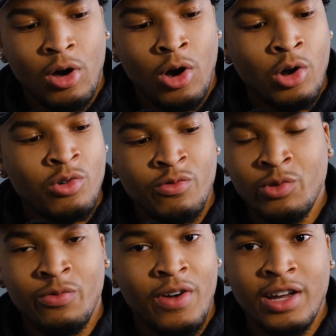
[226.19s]
auto
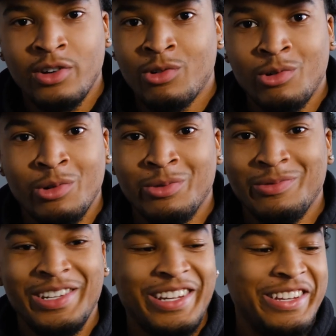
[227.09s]
viewfinder, or
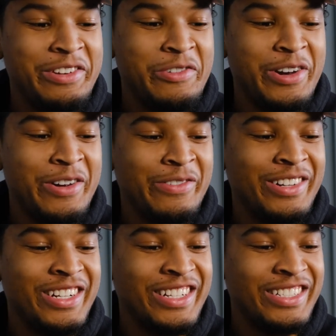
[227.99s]
whatever
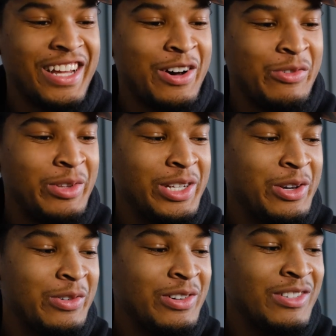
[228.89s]
it is, I don't really
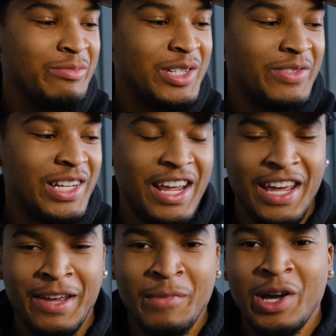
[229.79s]
know the specific
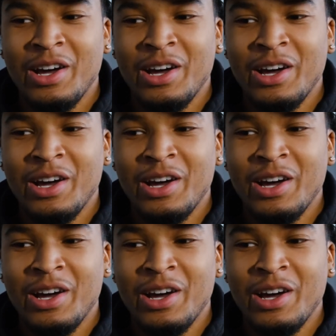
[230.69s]
name,